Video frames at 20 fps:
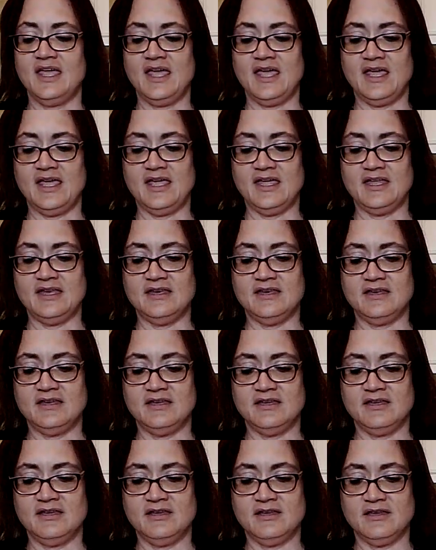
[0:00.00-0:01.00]
And
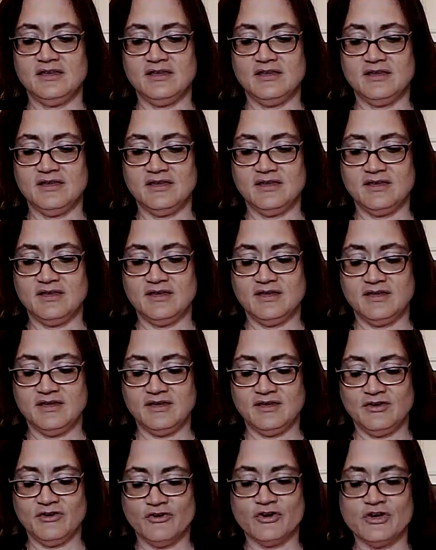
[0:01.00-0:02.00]

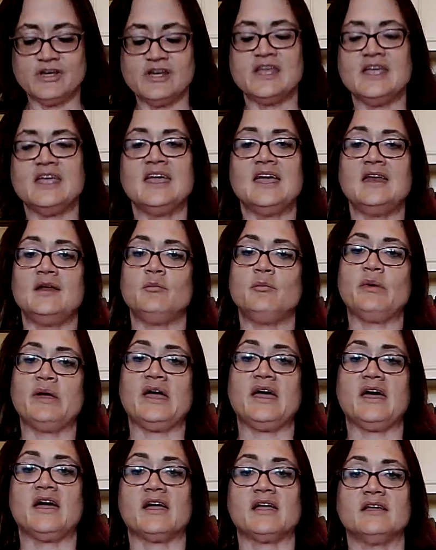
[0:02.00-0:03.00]
you're going to get it
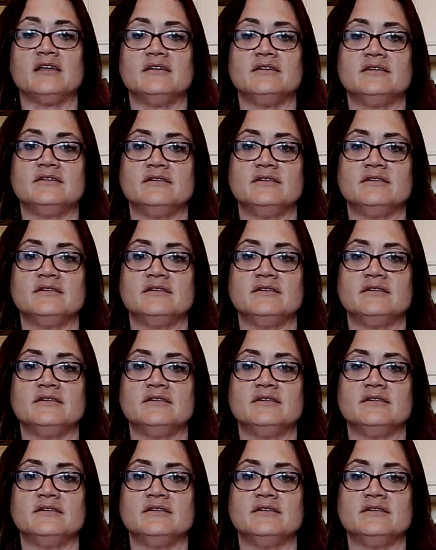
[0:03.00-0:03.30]
back.